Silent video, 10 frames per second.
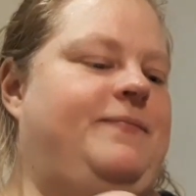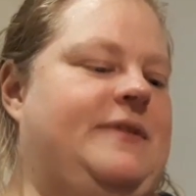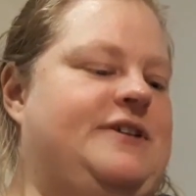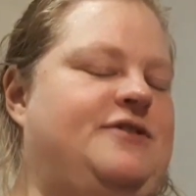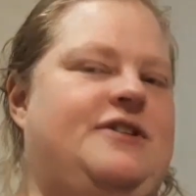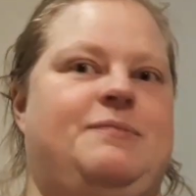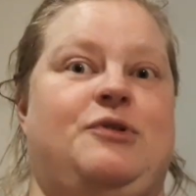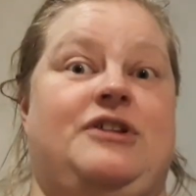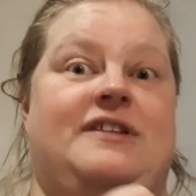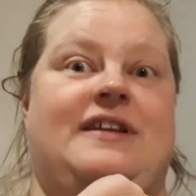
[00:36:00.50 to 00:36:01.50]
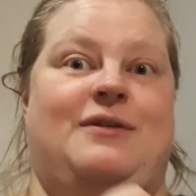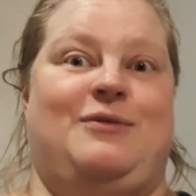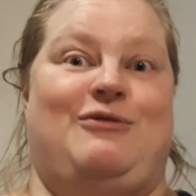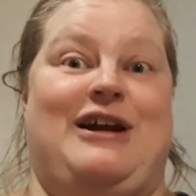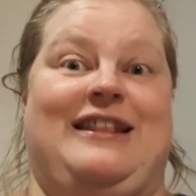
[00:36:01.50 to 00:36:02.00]
I shouldn't put it
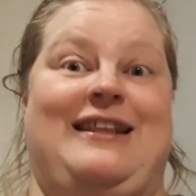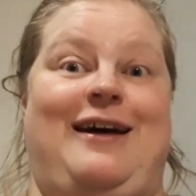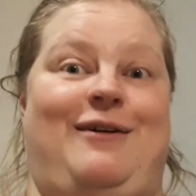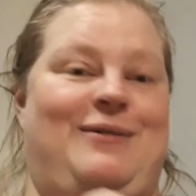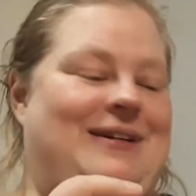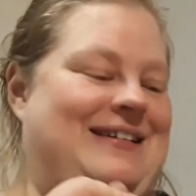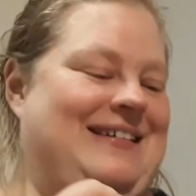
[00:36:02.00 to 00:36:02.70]
down right now.